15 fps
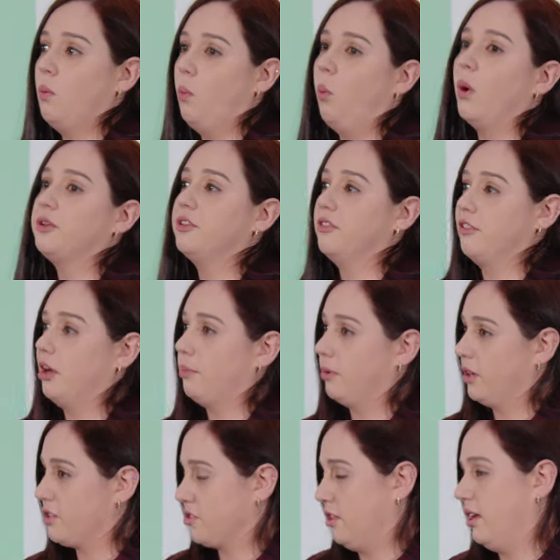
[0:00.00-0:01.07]
what does
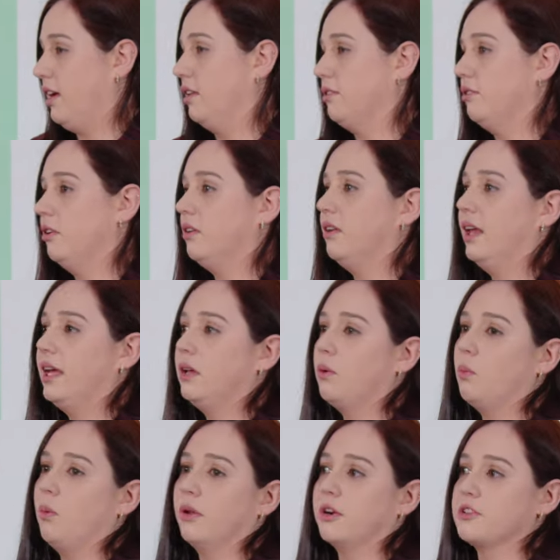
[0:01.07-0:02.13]
operational health look like,
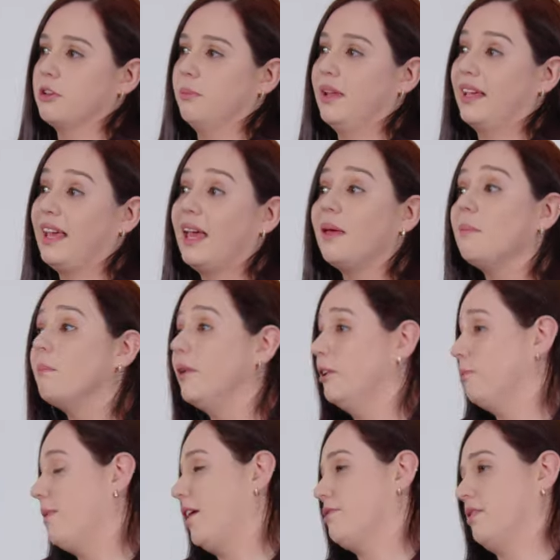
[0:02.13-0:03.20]
what are some like
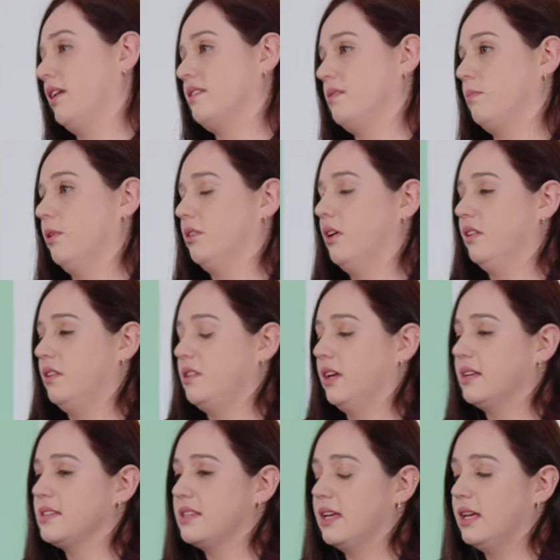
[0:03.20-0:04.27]
inbuilt metrics and whatnot that you
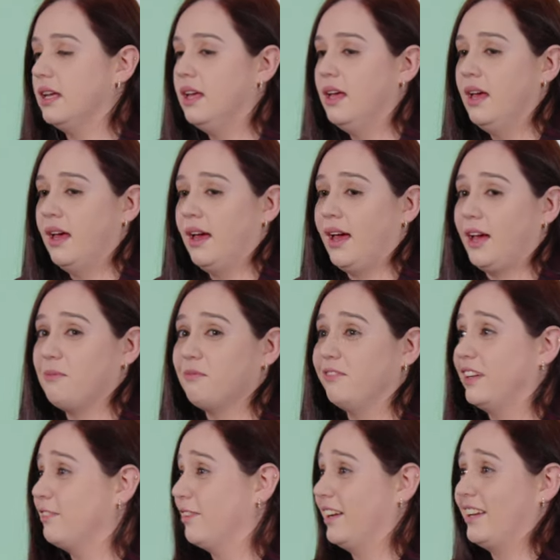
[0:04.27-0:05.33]
can see. Um,
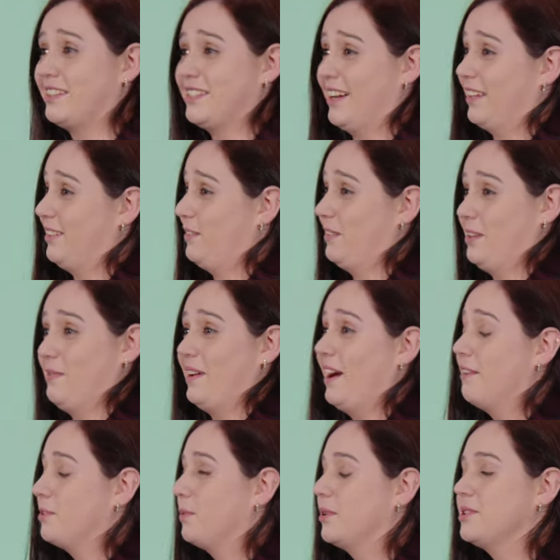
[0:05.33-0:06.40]
feel free to chat to me
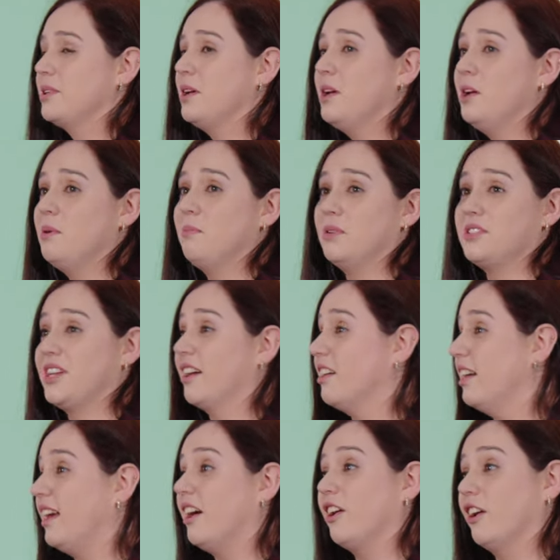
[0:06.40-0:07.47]
afterwards. But
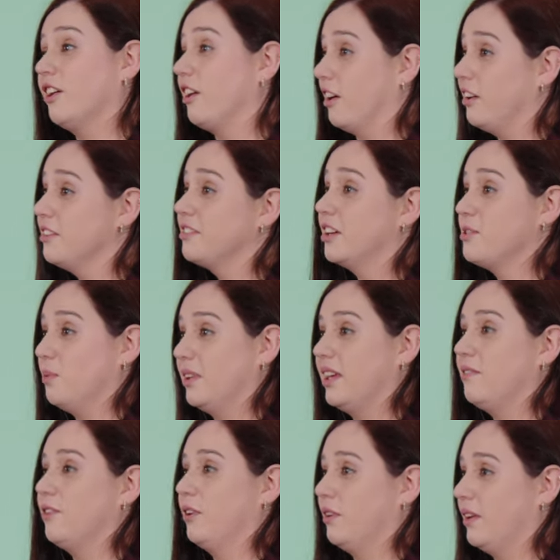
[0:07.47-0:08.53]
generally, a good Google search will
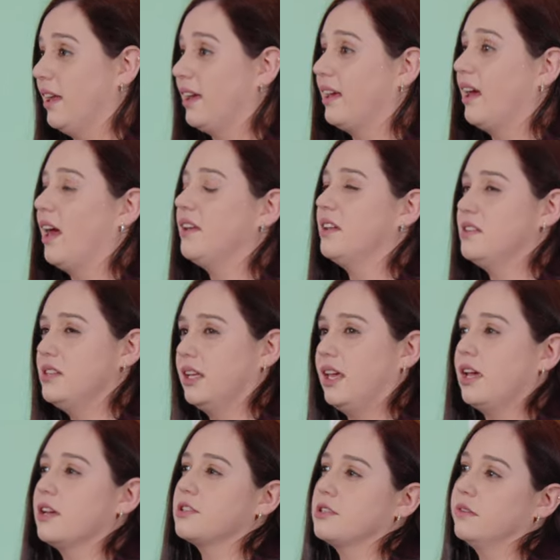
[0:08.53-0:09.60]
give you like an
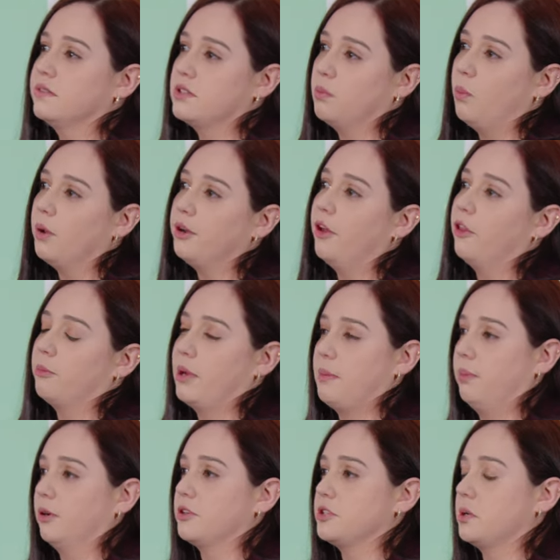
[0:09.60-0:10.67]
indication as to what other
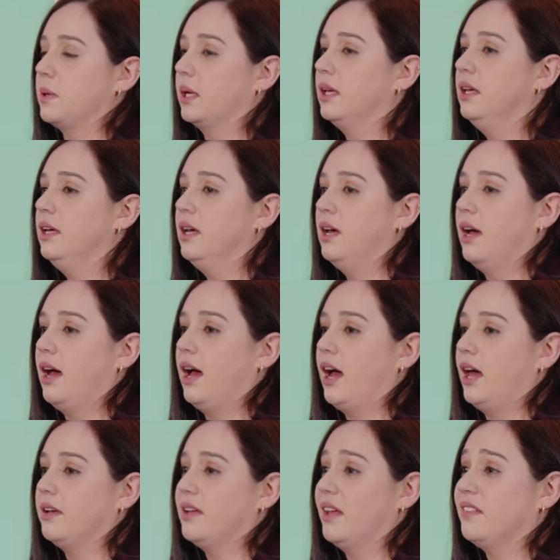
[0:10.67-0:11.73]
people are doing,
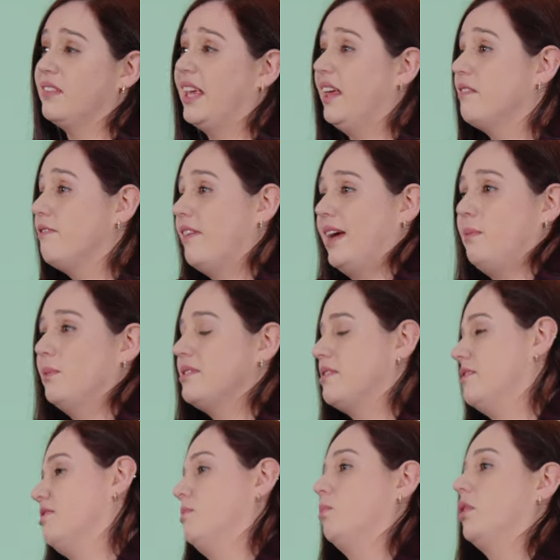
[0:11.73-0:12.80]
and, and again, find what
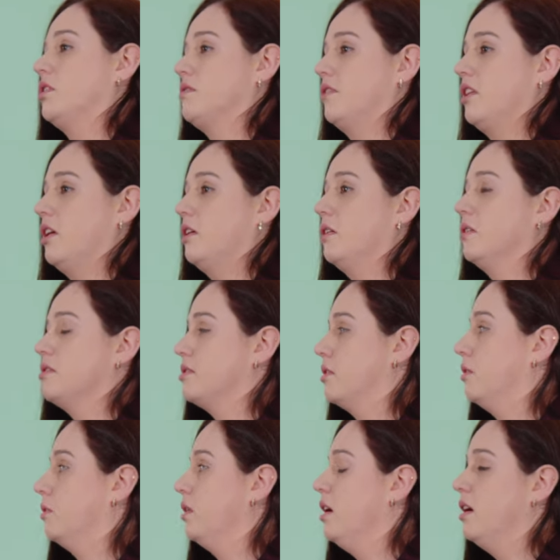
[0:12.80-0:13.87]
system works for you.
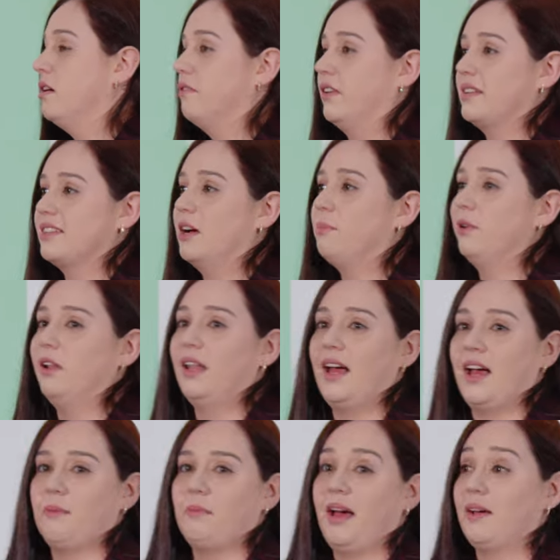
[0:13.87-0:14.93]
So, for example,
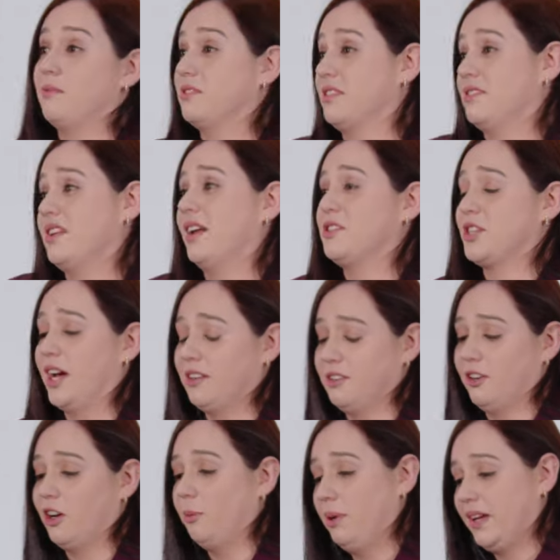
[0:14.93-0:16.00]
um, I was uh, chatting
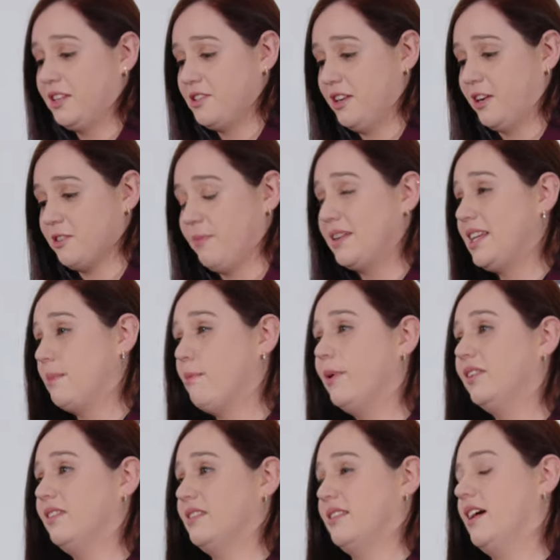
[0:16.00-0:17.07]
to a couple of engineers in my team
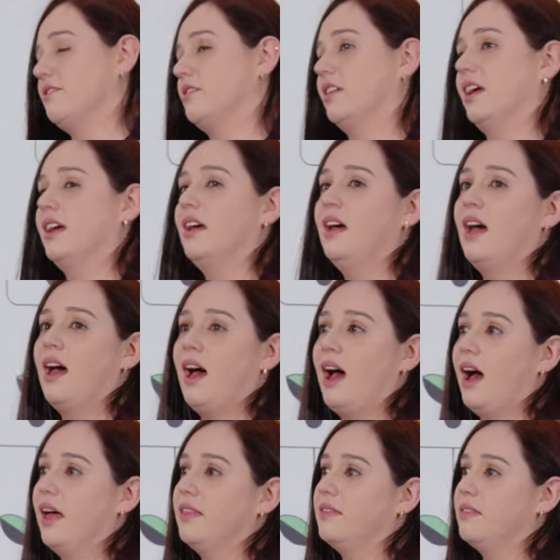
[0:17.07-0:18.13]
about this yesterday,
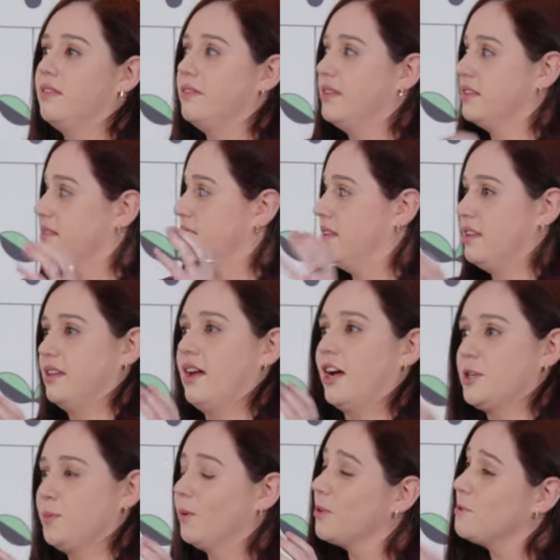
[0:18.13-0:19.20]
and the, the
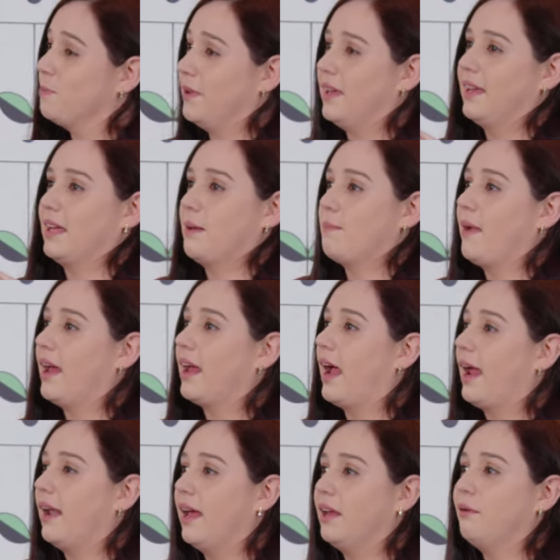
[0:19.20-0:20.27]
dashboards being in my
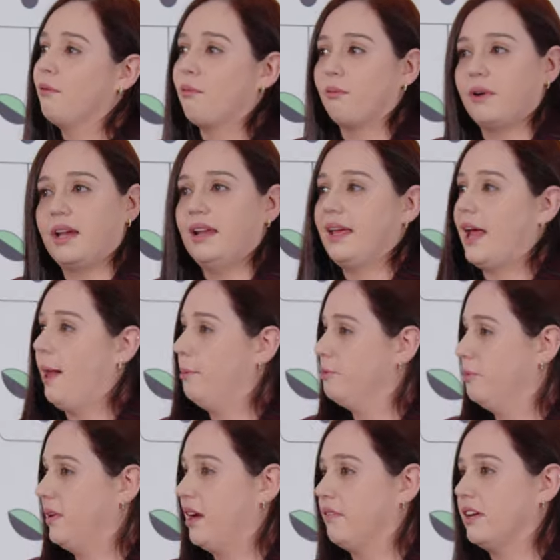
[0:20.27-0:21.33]
eyeline really
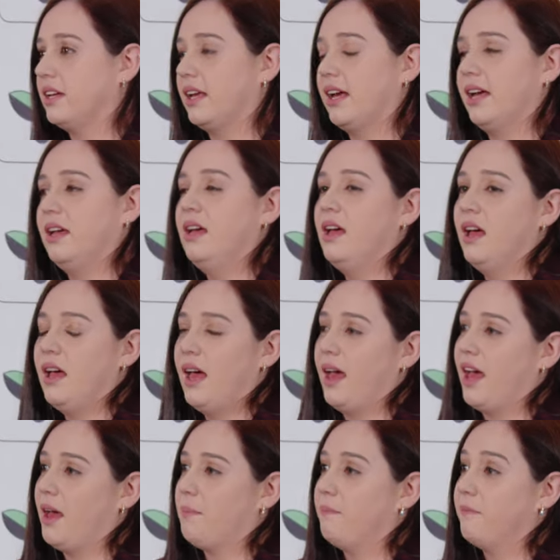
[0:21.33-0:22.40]
helps me every day
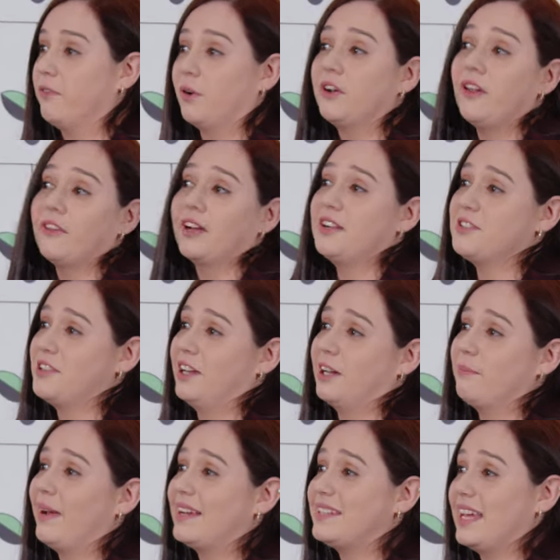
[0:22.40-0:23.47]
um, for another engineer
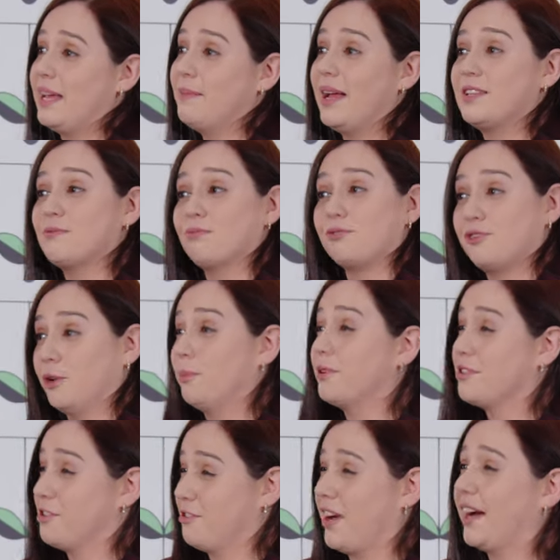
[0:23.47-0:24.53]
in my team, it's super
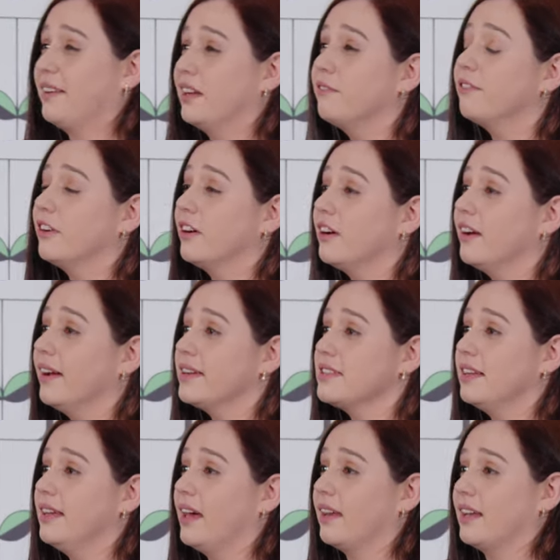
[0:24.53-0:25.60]
distracting for her
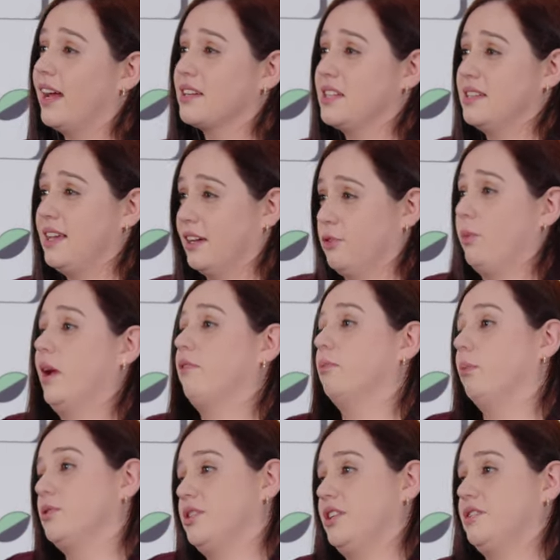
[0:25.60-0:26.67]
actually, and it actually takes away
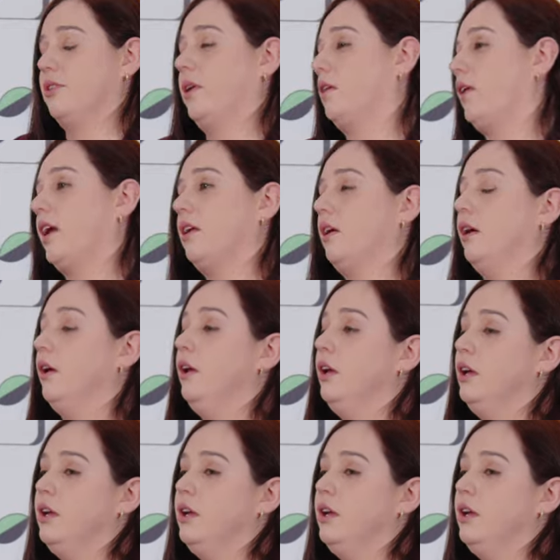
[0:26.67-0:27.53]
from what doing right now.